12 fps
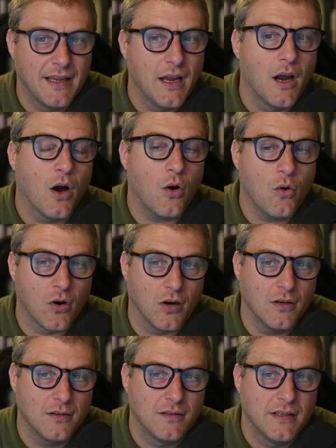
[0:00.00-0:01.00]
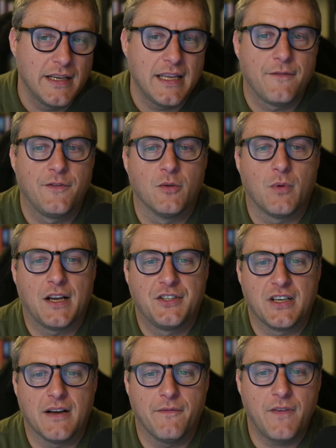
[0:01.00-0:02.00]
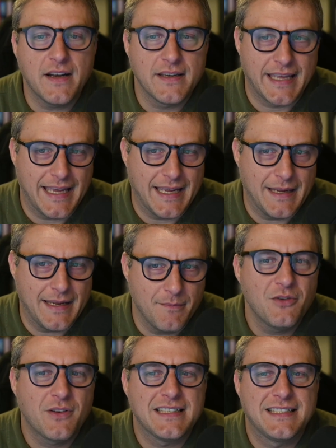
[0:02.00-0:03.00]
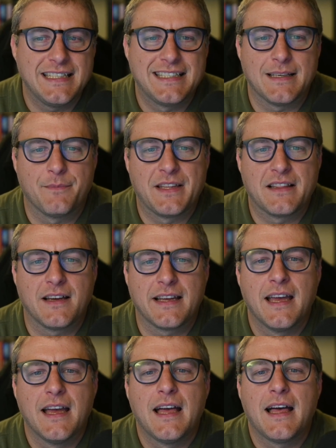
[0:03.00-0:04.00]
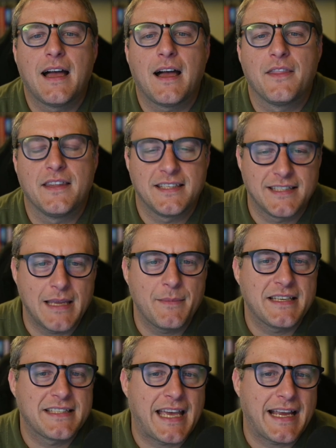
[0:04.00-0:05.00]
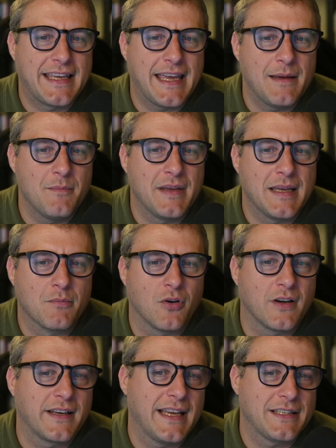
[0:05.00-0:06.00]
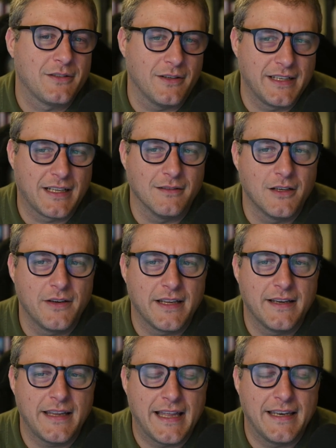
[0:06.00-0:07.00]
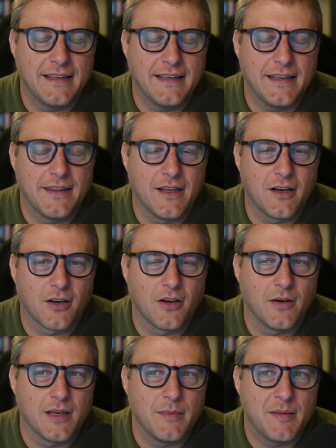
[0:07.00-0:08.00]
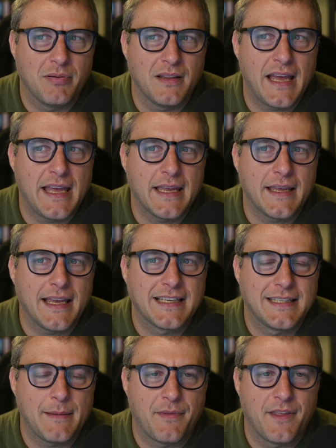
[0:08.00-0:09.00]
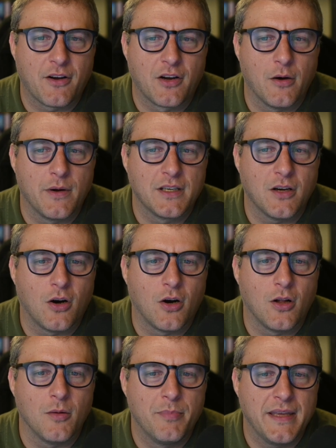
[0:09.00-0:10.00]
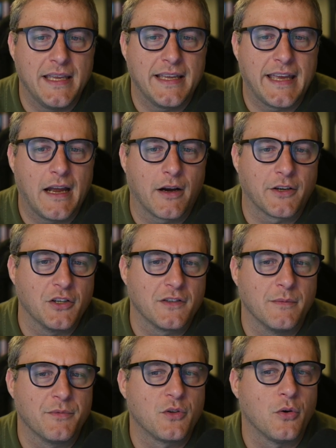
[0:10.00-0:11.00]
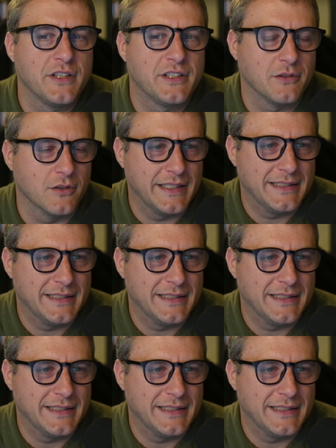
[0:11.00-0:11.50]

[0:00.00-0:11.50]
Or if you're watching a fun game, you can see something like the same exact game being broadcast on Nickelodeon, and they're going to be playing, except they're going to all be characters from Toy Story.